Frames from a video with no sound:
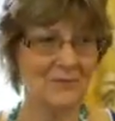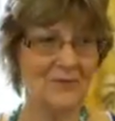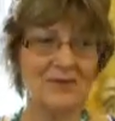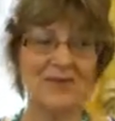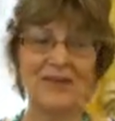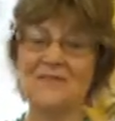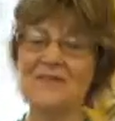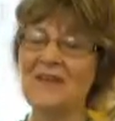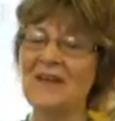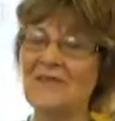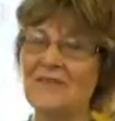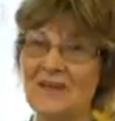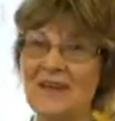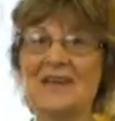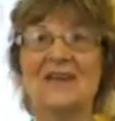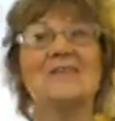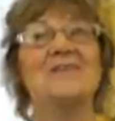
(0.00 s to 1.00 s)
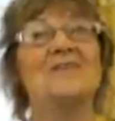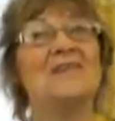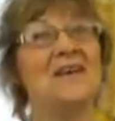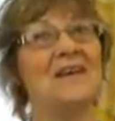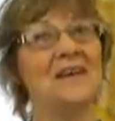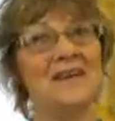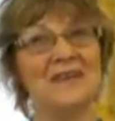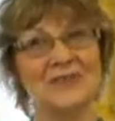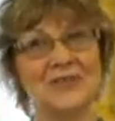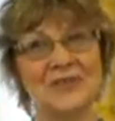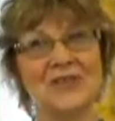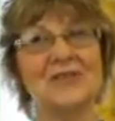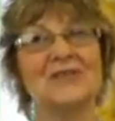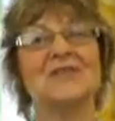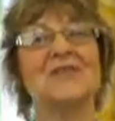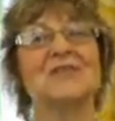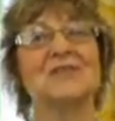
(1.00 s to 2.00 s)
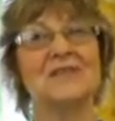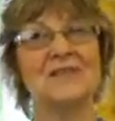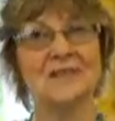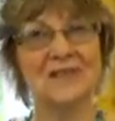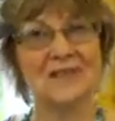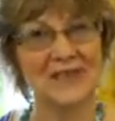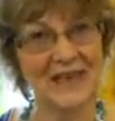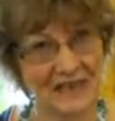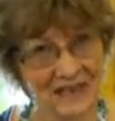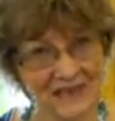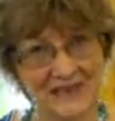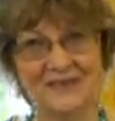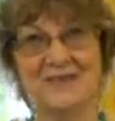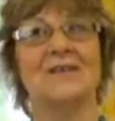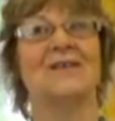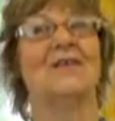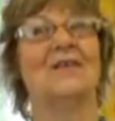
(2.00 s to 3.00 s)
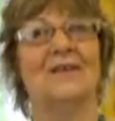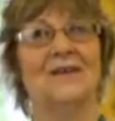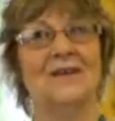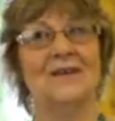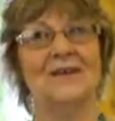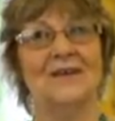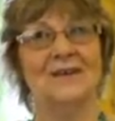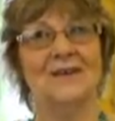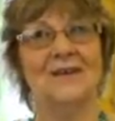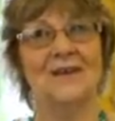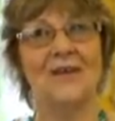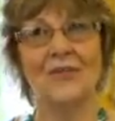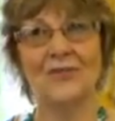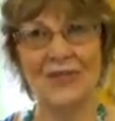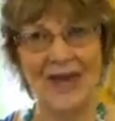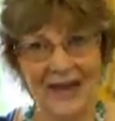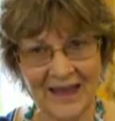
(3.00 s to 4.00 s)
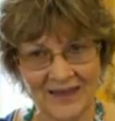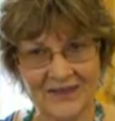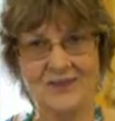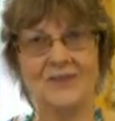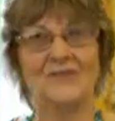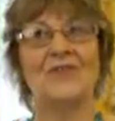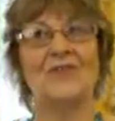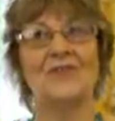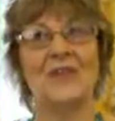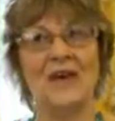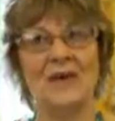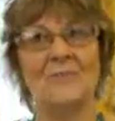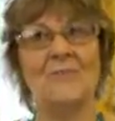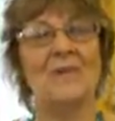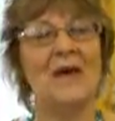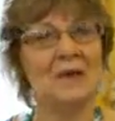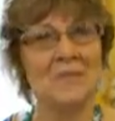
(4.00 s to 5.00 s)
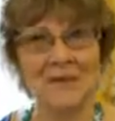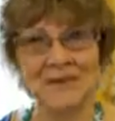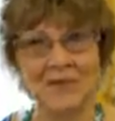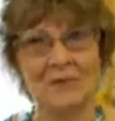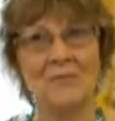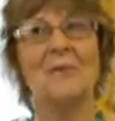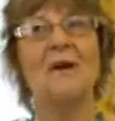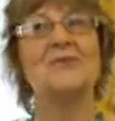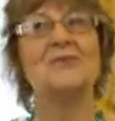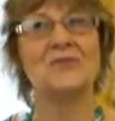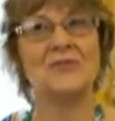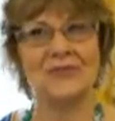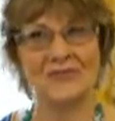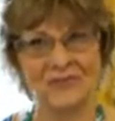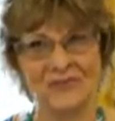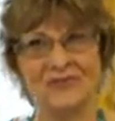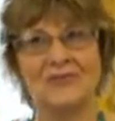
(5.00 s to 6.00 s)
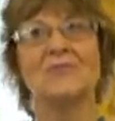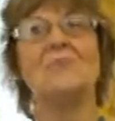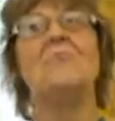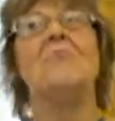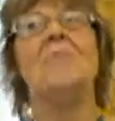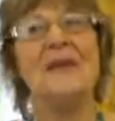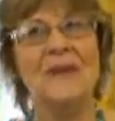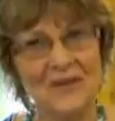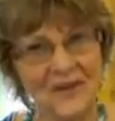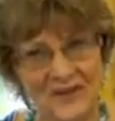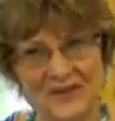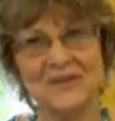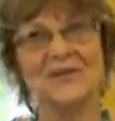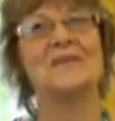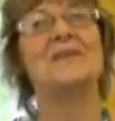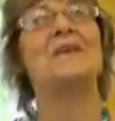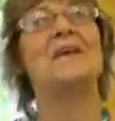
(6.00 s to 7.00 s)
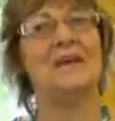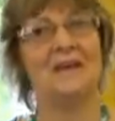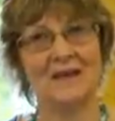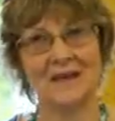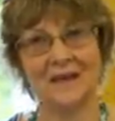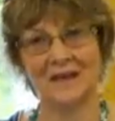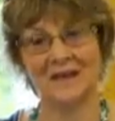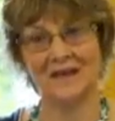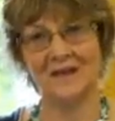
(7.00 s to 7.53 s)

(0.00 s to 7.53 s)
But even if they can just sit, that for them may be the most tremendous thing.